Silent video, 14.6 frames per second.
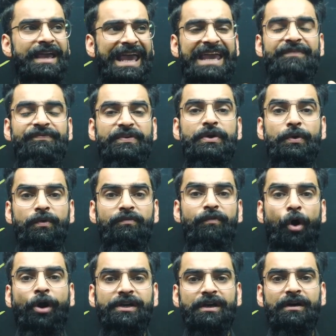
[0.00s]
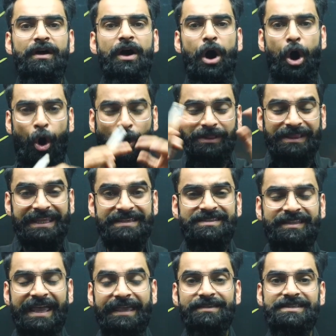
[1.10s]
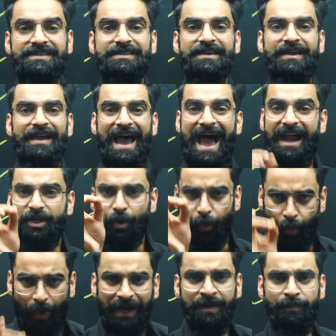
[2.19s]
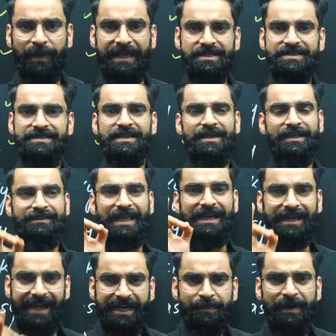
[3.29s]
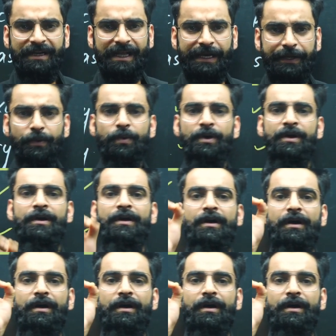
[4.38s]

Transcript: if you want all these things at one place, then let me tell you,